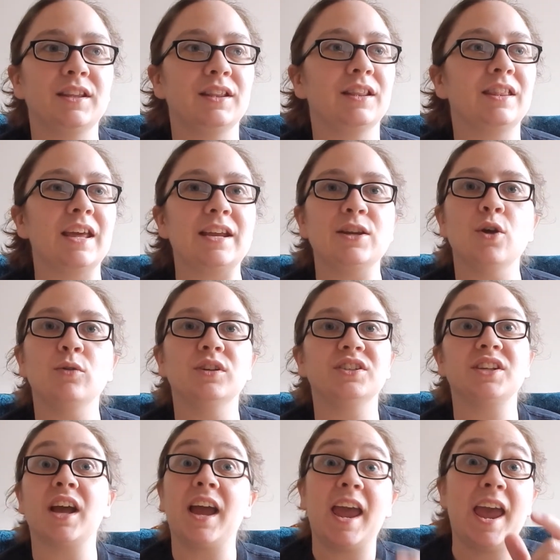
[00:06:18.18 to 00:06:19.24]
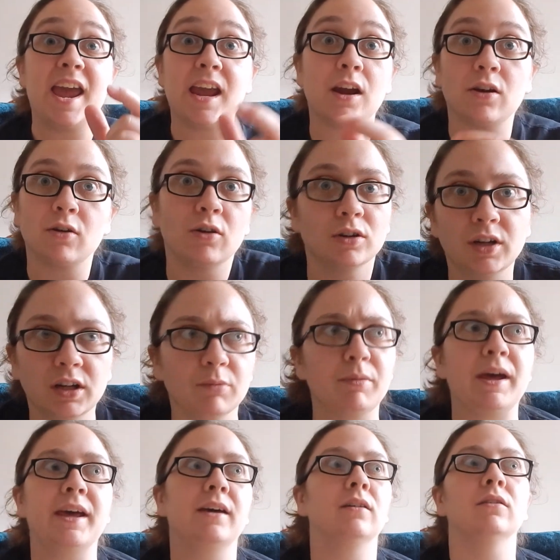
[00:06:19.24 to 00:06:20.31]
they noticed a hair on a
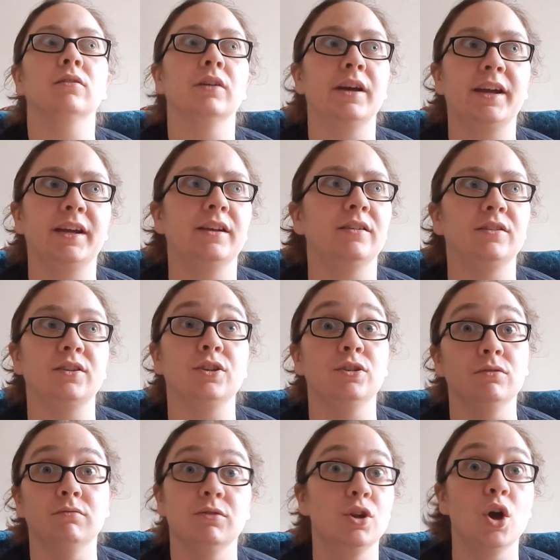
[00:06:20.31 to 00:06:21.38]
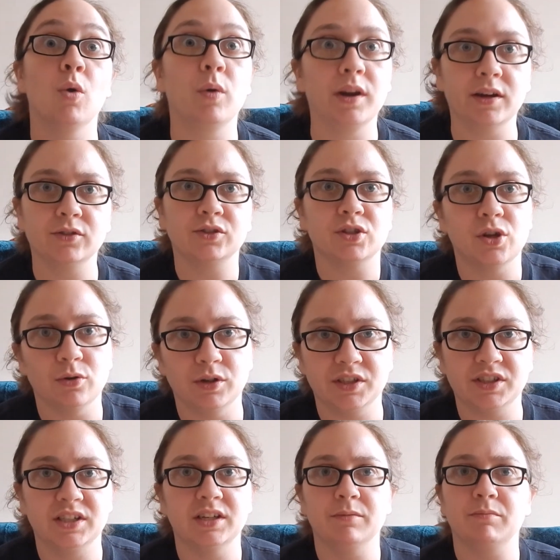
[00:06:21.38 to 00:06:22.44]
lapel and no one else
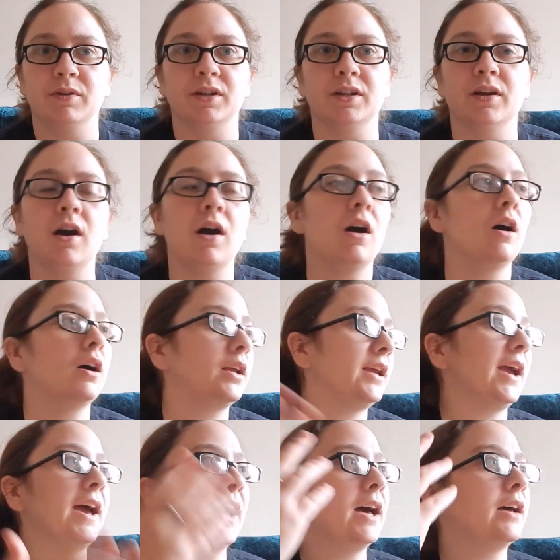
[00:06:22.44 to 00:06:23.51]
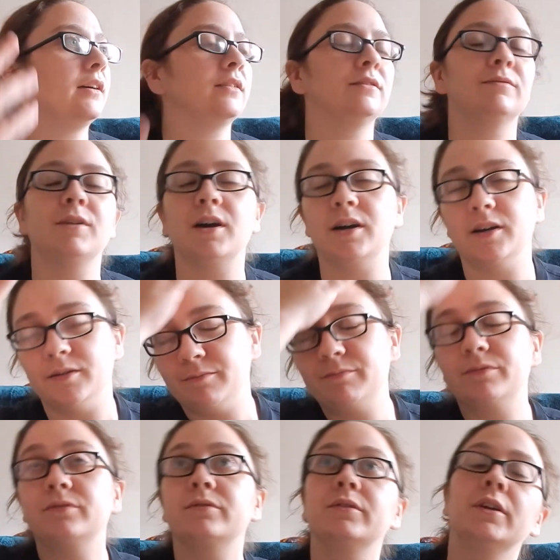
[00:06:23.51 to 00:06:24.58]
noticed it, but, oh, yeah, wow,
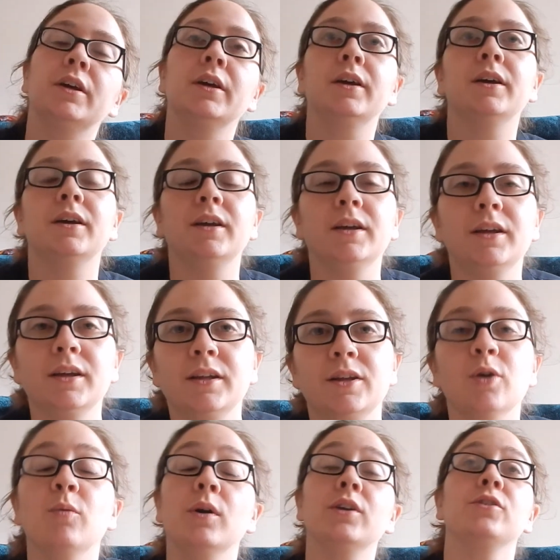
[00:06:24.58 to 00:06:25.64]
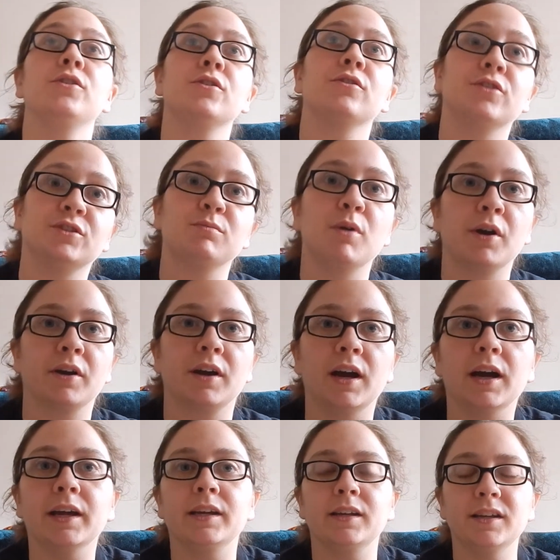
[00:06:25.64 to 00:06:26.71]
no wonder you're the smart
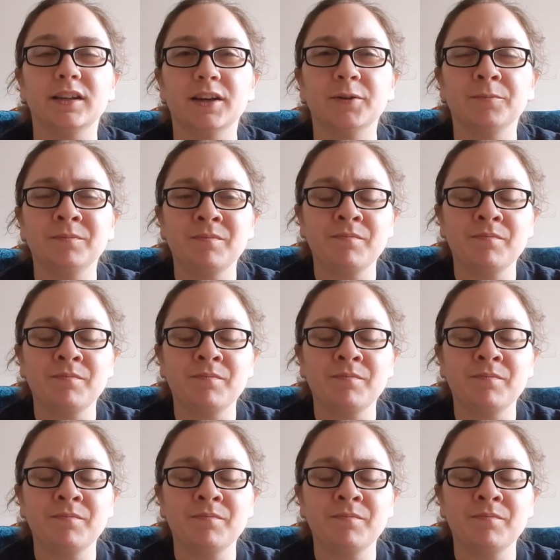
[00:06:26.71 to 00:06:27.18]
guy, you know?